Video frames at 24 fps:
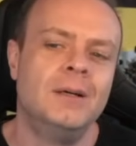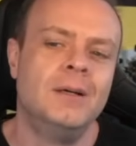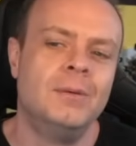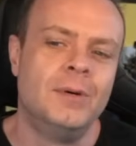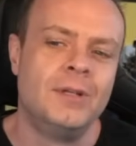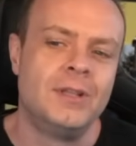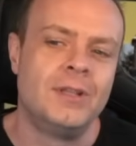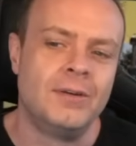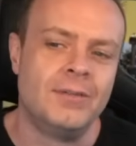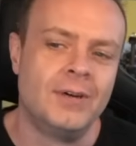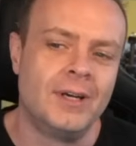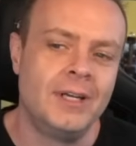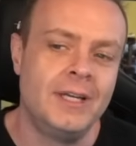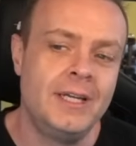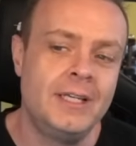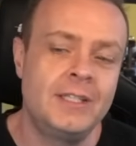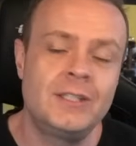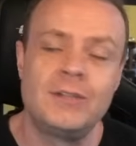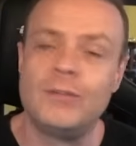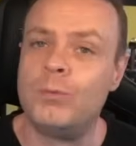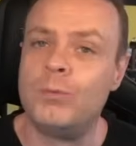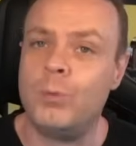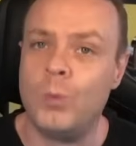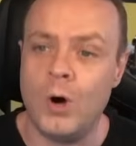With the
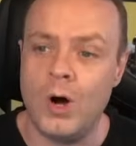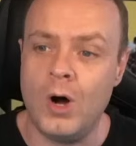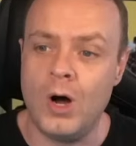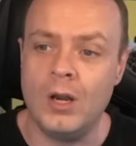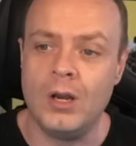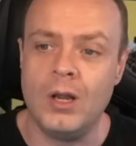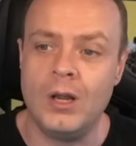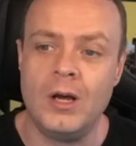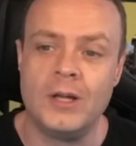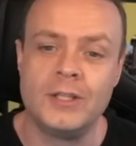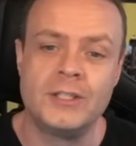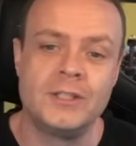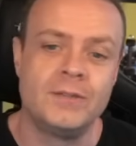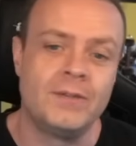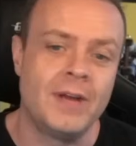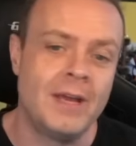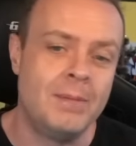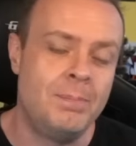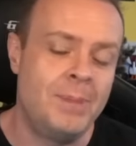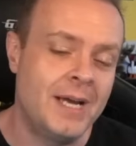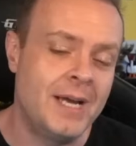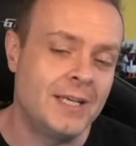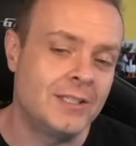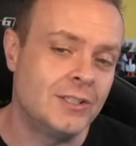release of Warlords of
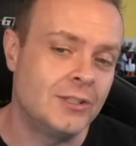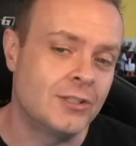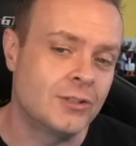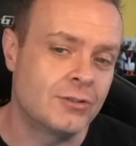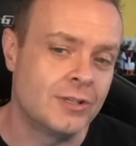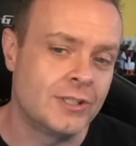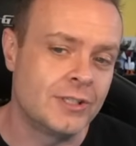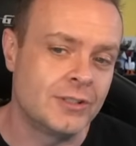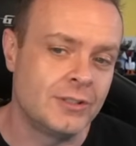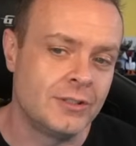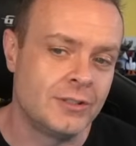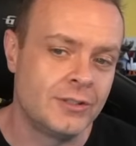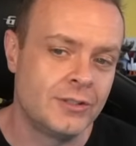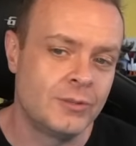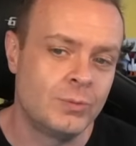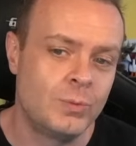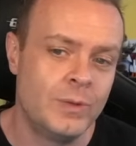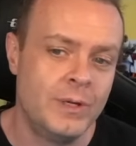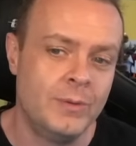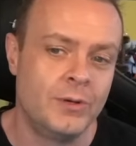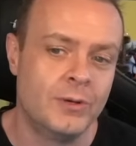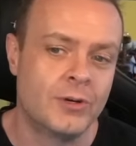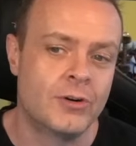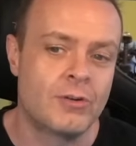Apex's crystals,
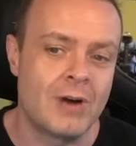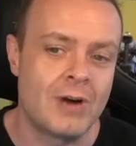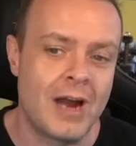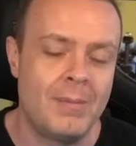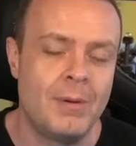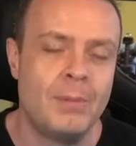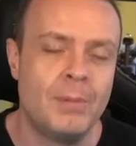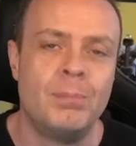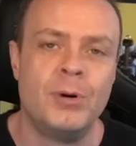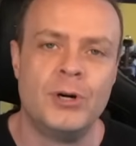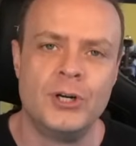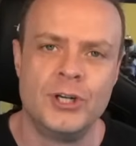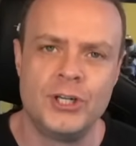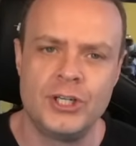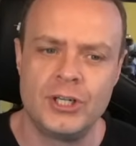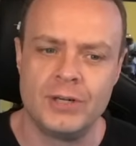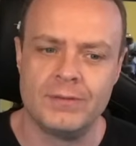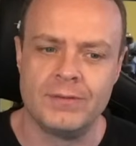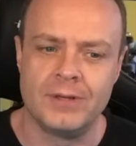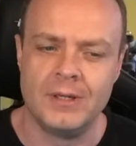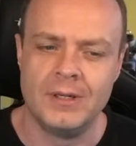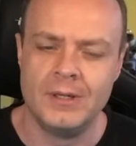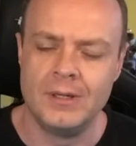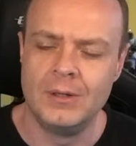we would grab a bunch
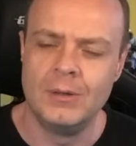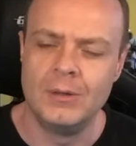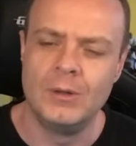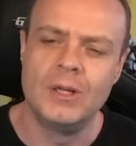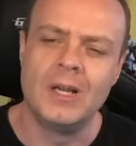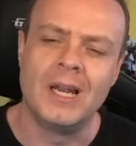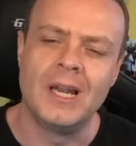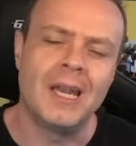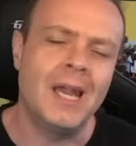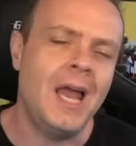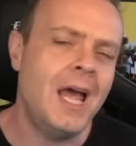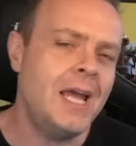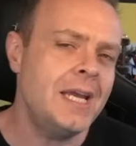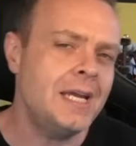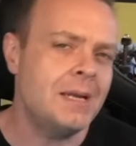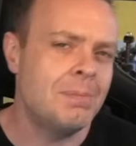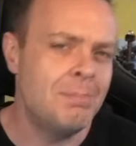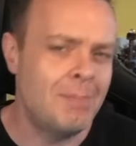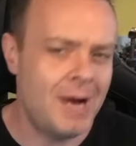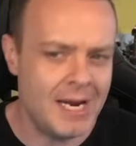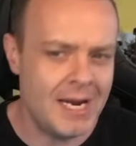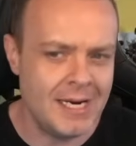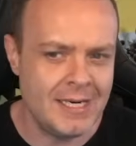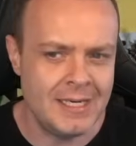of
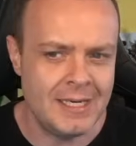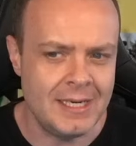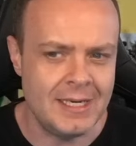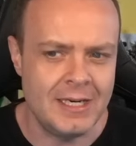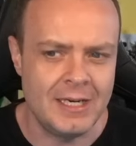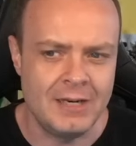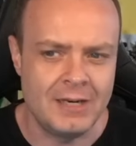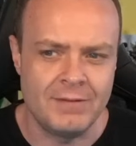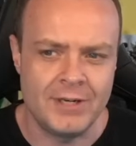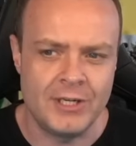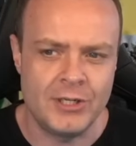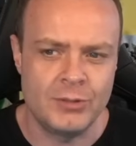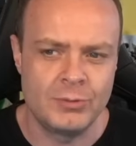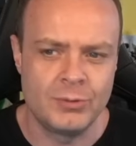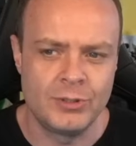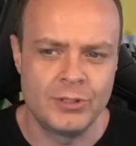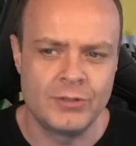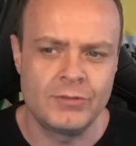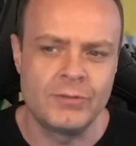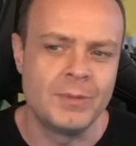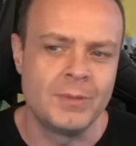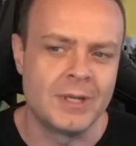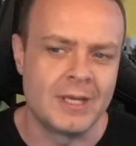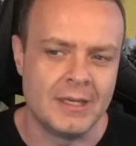like-minded
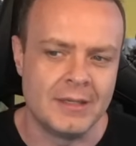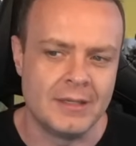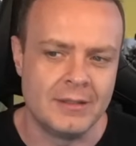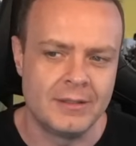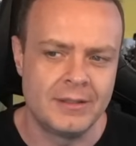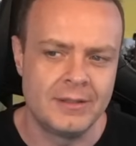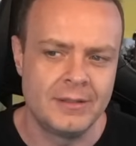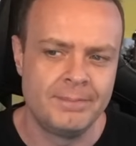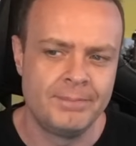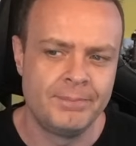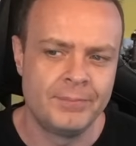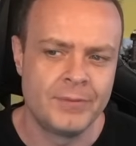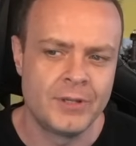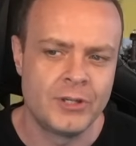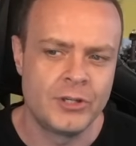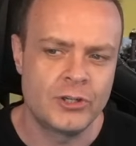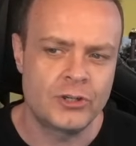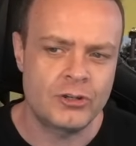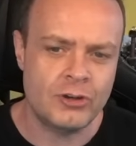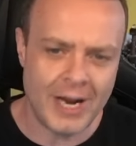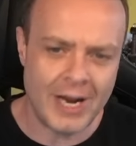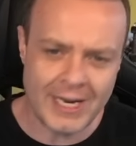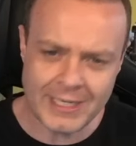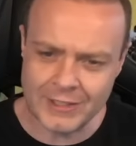individuals from the guild,
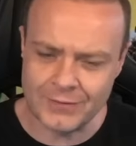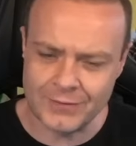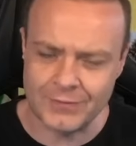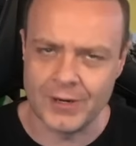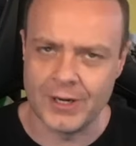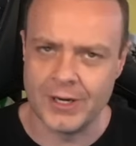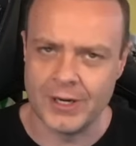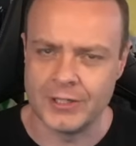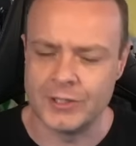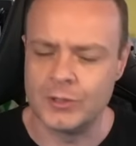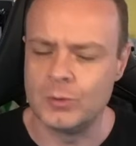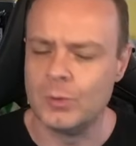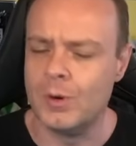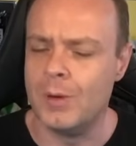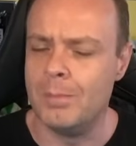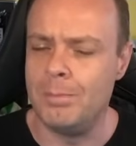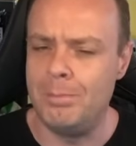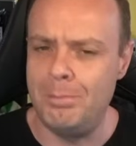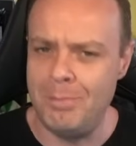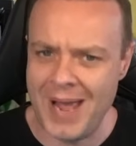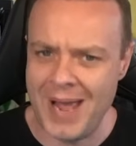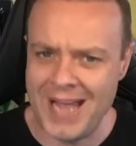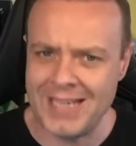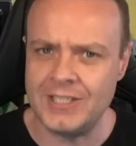transfer to a
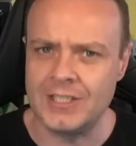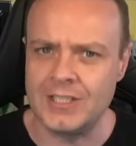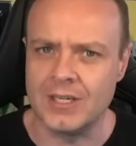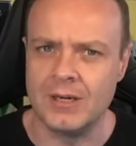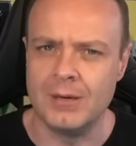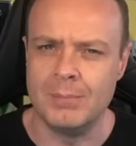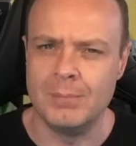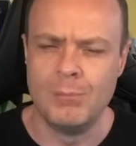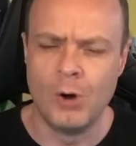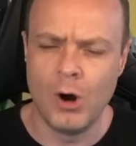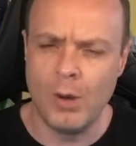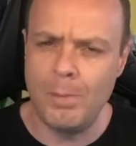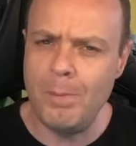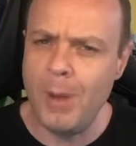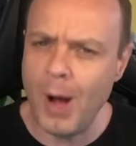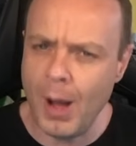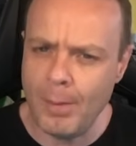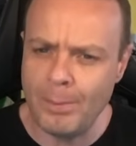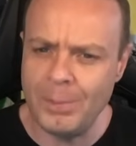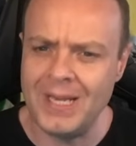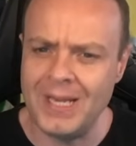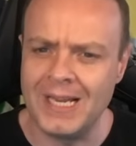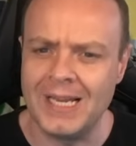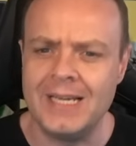better, more
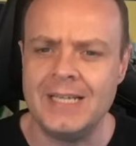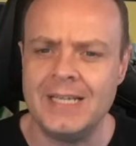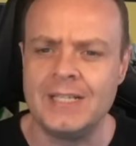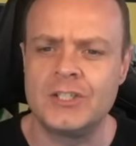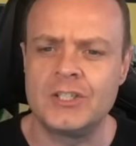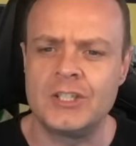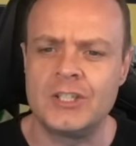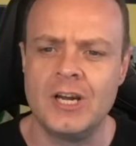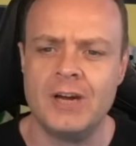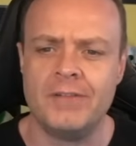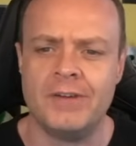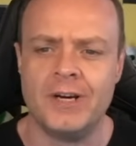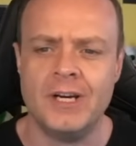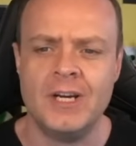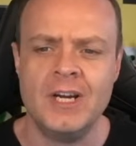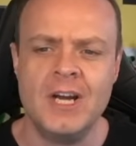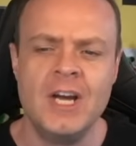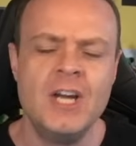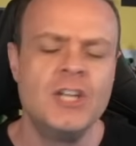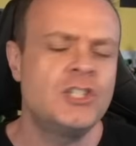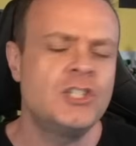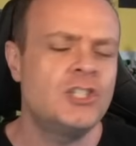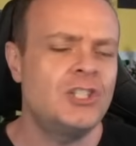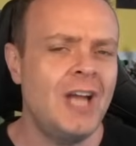populated server,
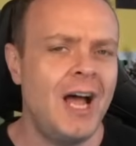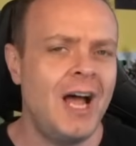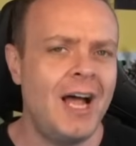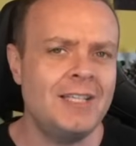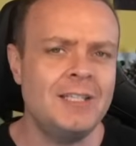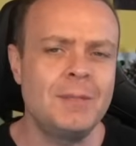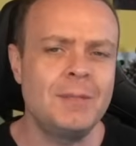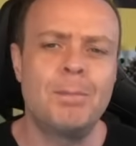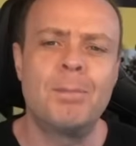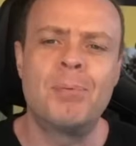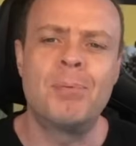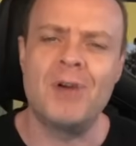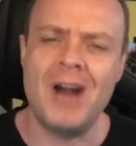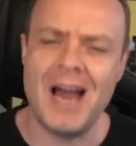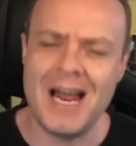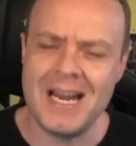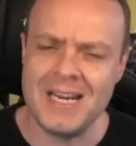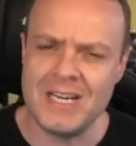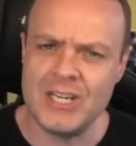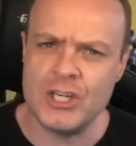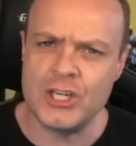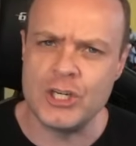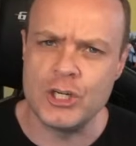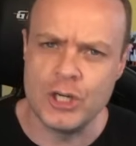start a
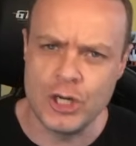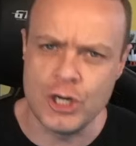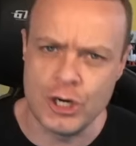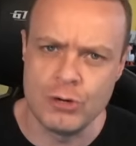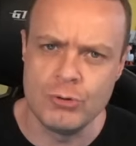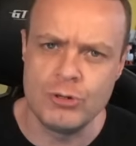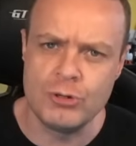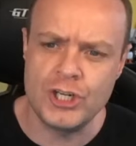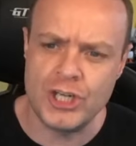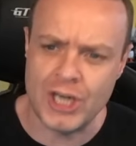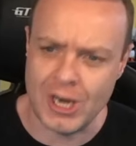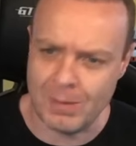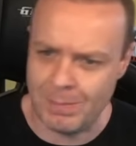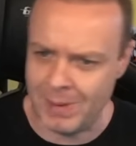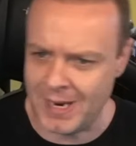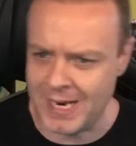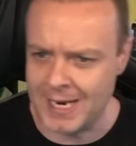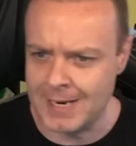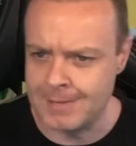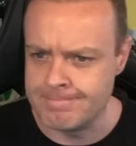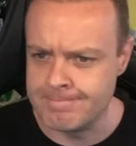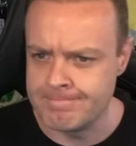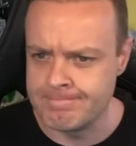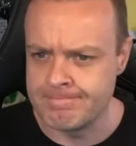brand new
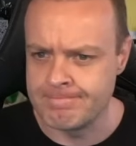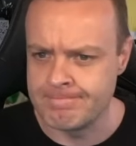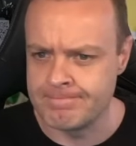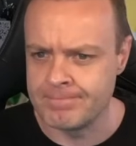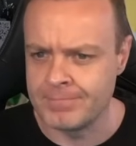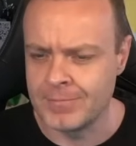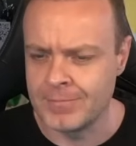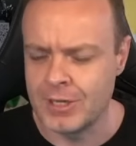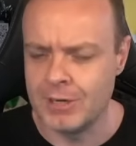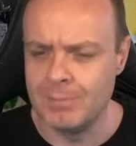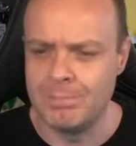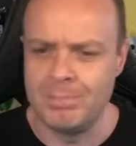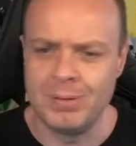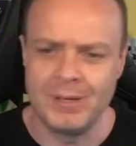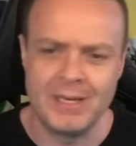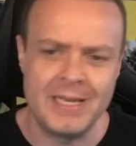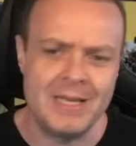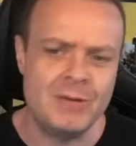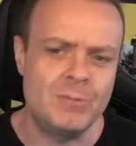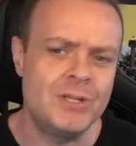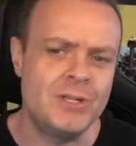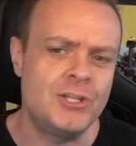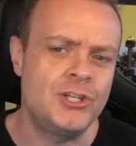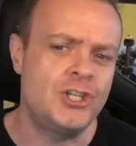chippy,
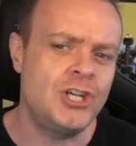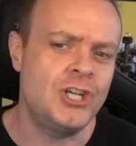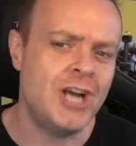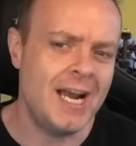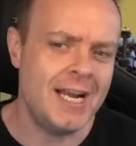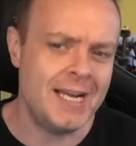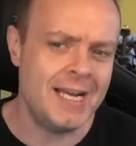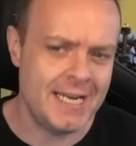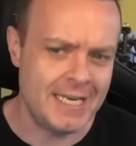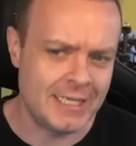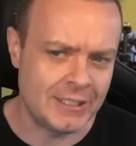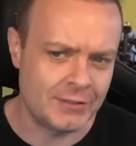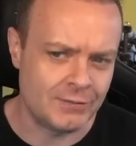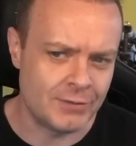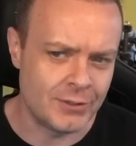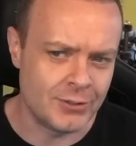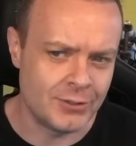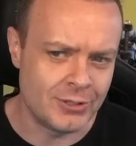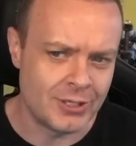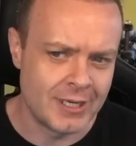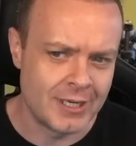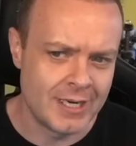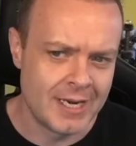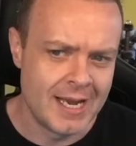complete with Chinese
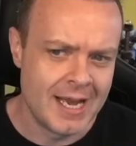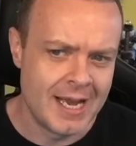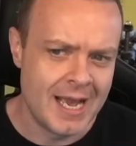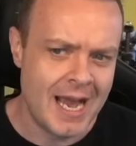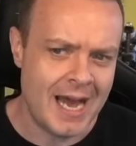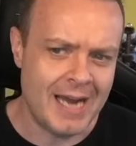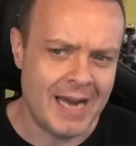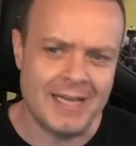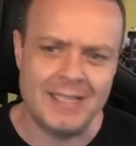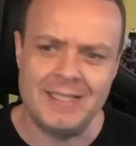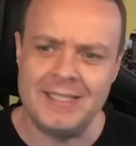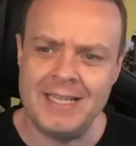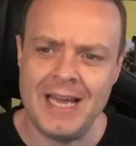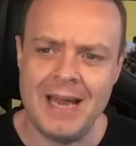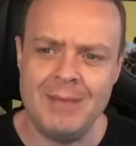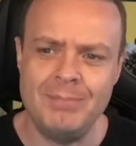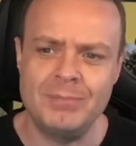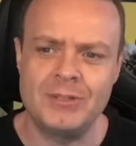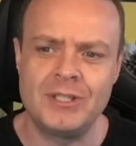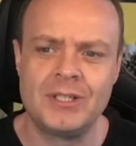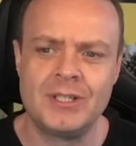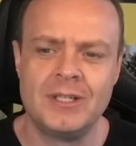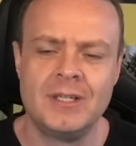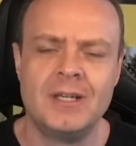food, and
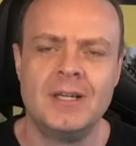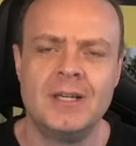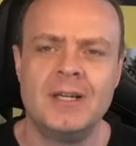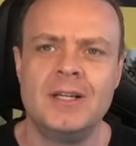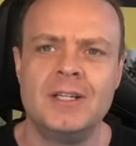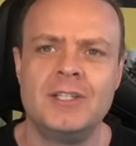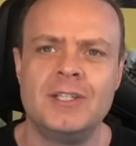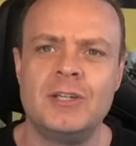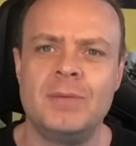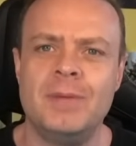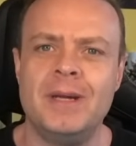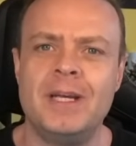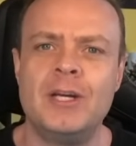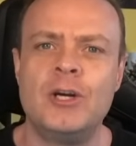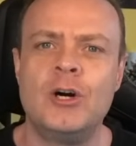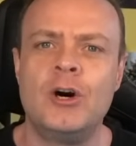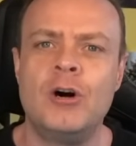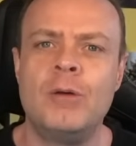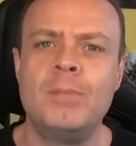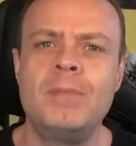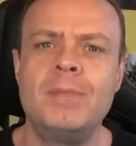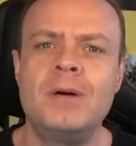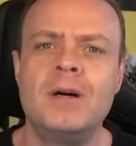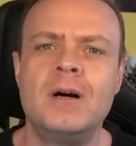attempt to
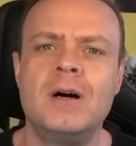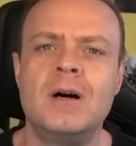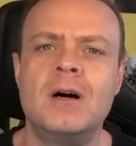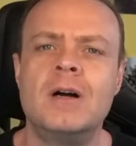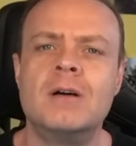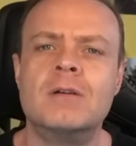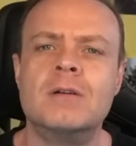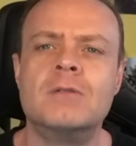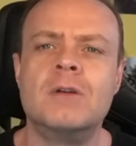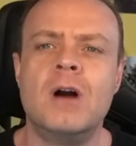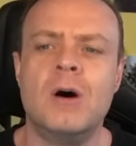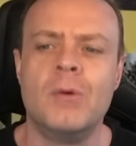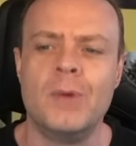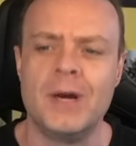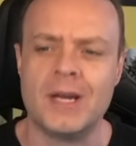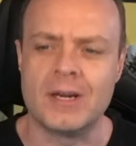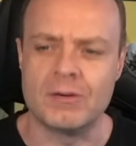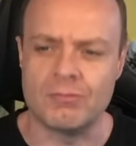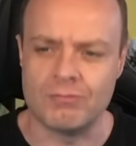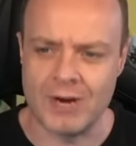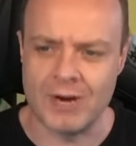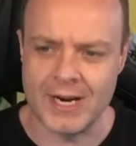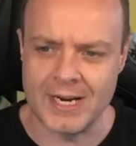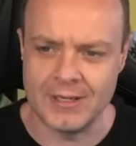become
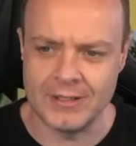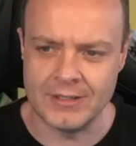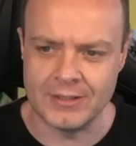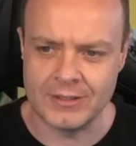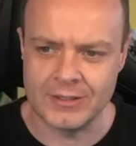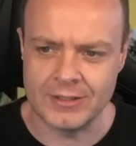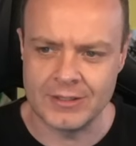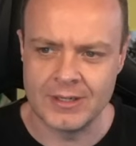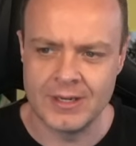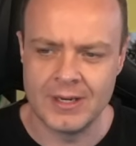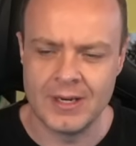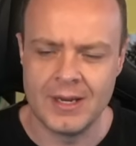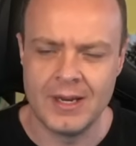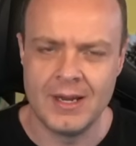heroic raiders.